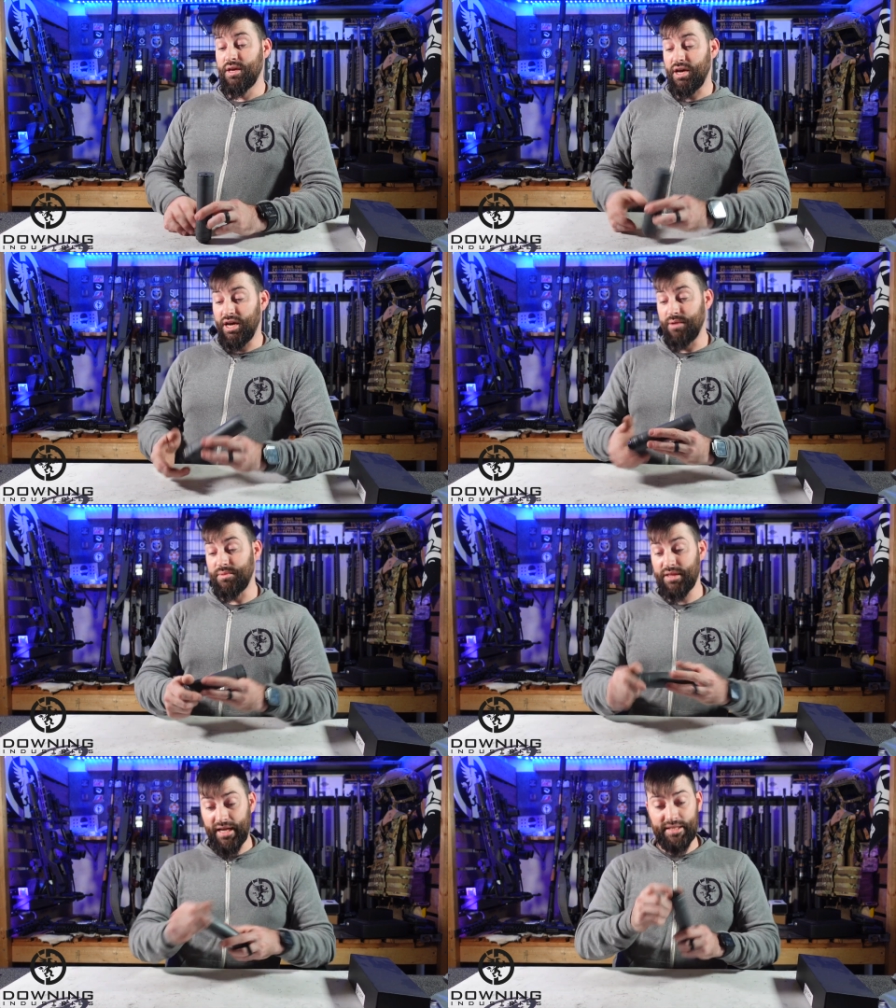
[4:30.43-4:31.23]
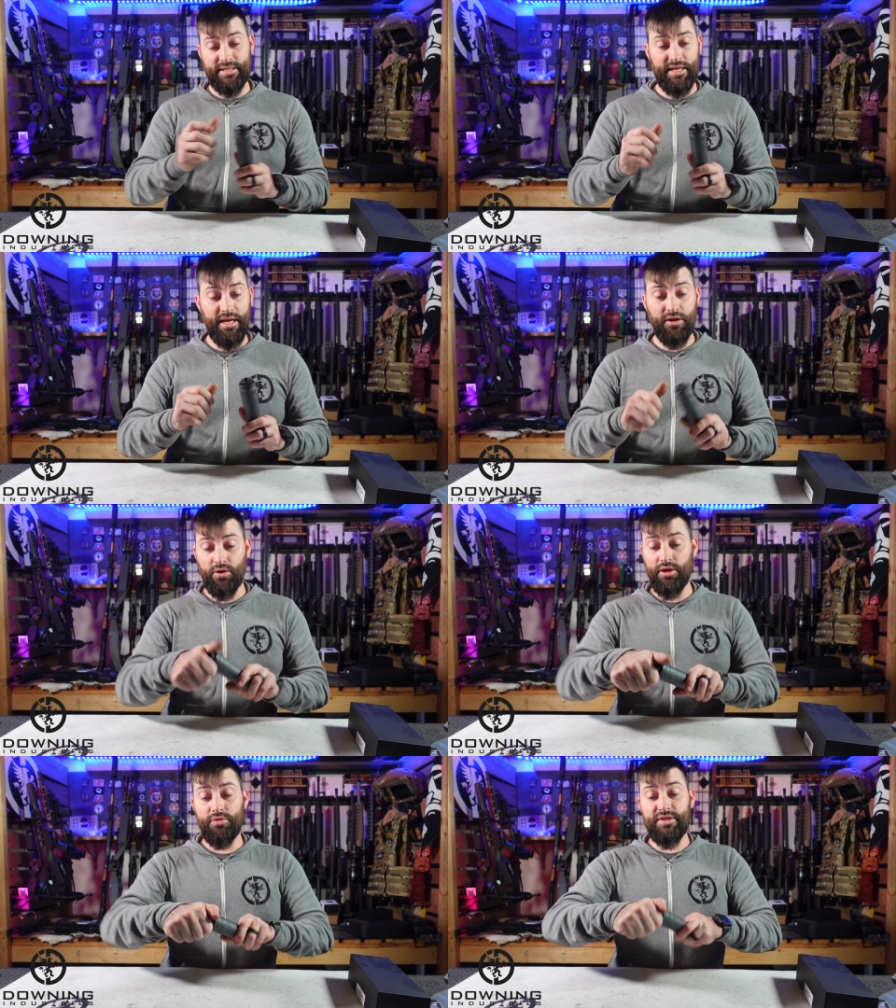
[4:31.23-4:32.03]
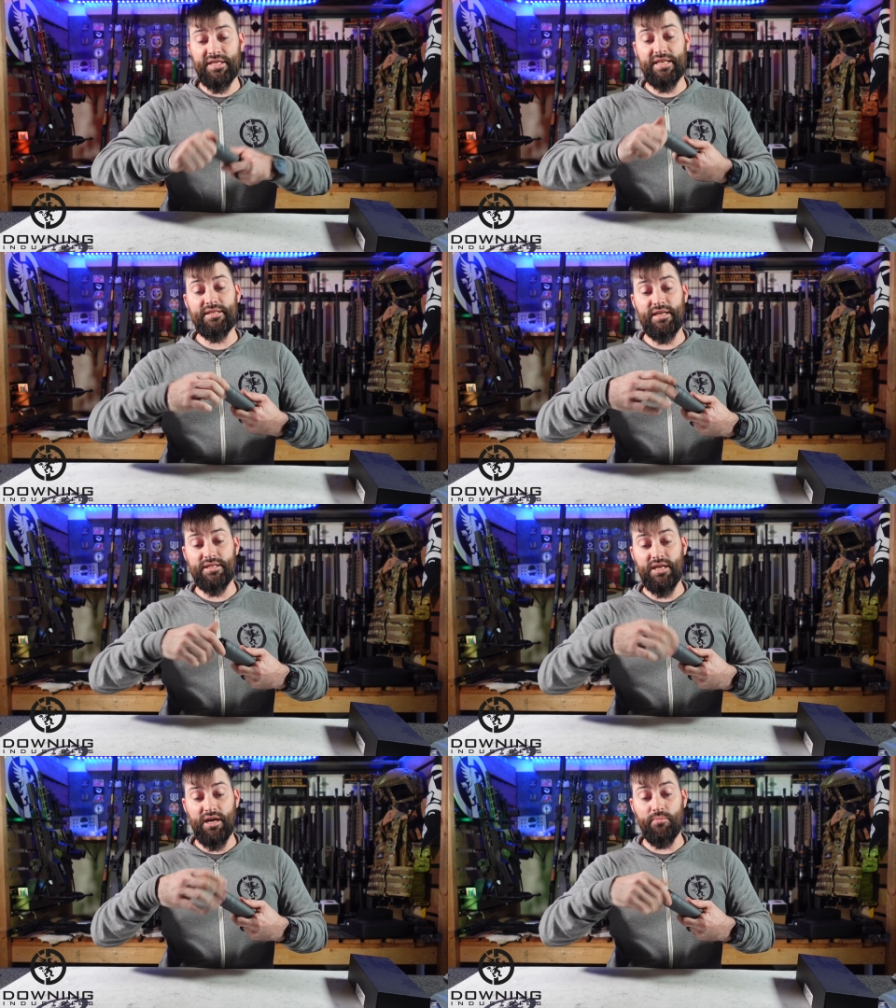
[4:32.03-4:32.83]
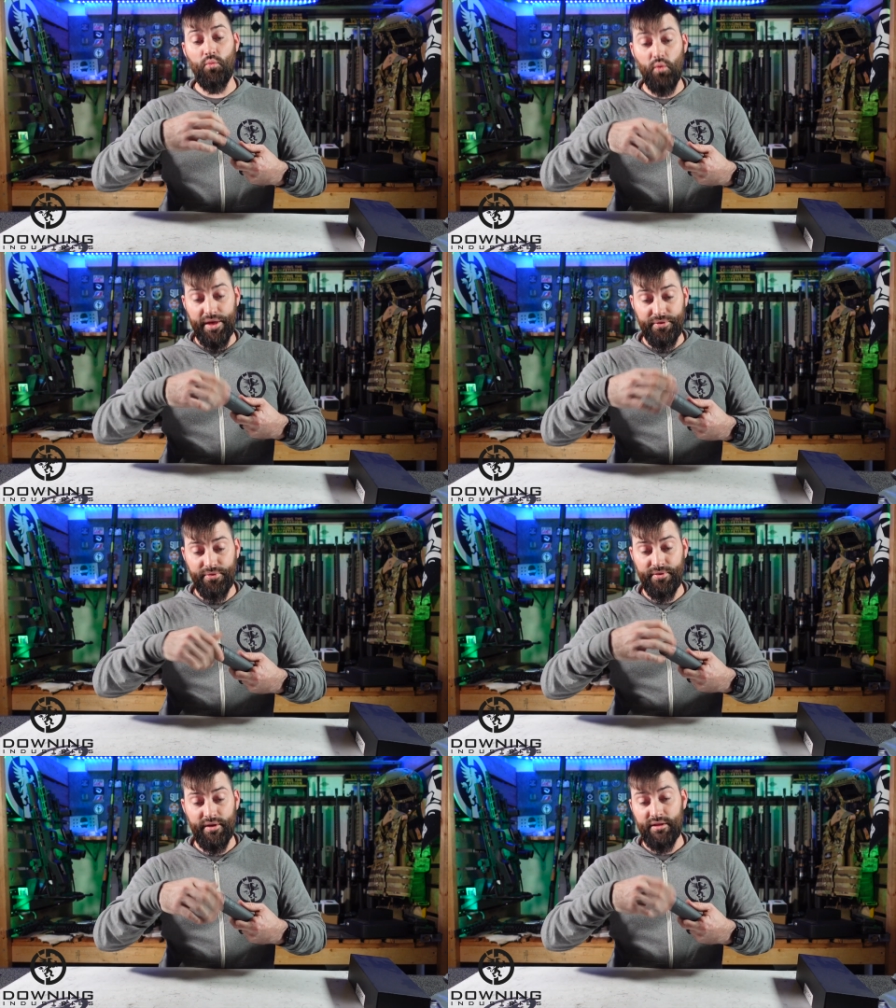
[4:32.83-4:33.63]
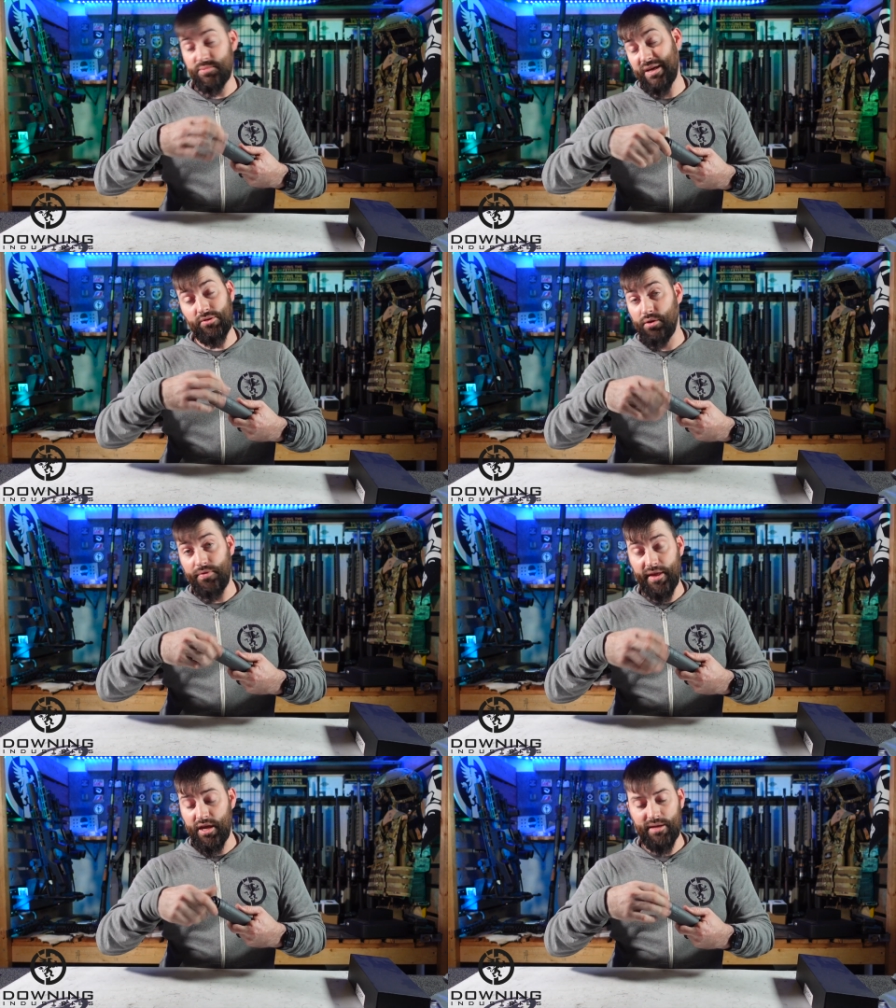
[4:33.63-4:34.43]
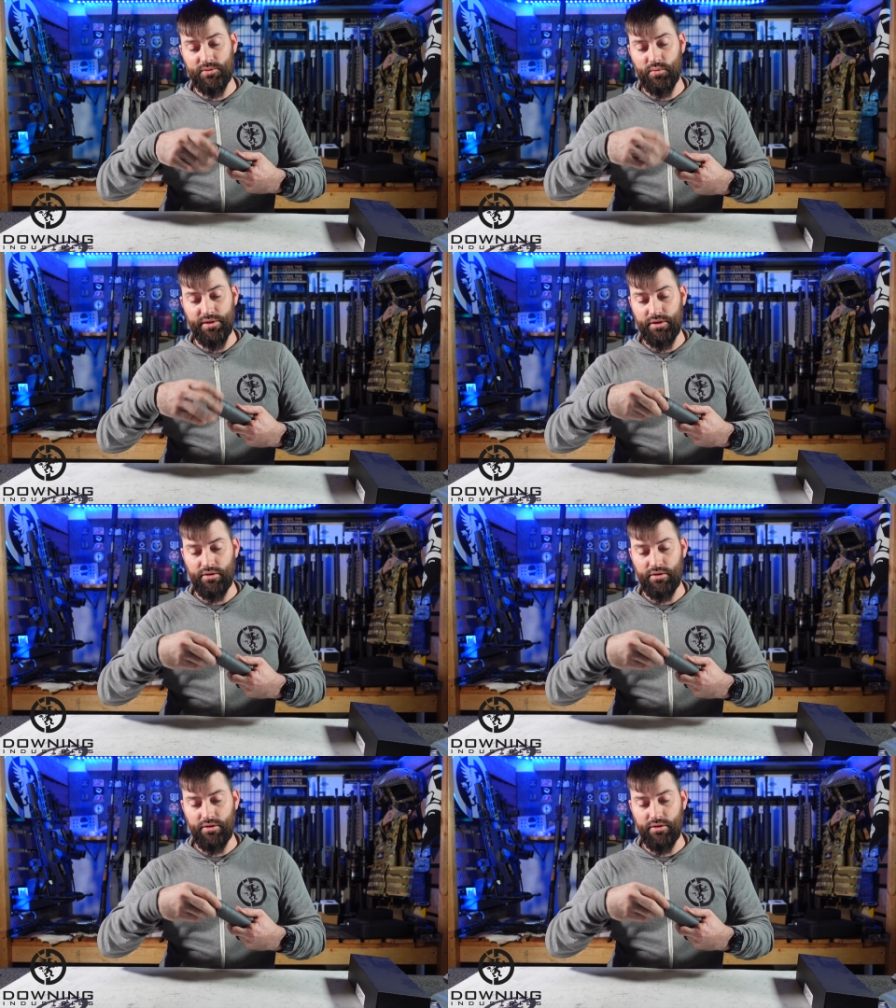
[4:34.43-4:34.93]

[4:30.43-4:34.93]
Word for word: Um, like I said earlier, this guy does come with, it's about the only thing he comes with.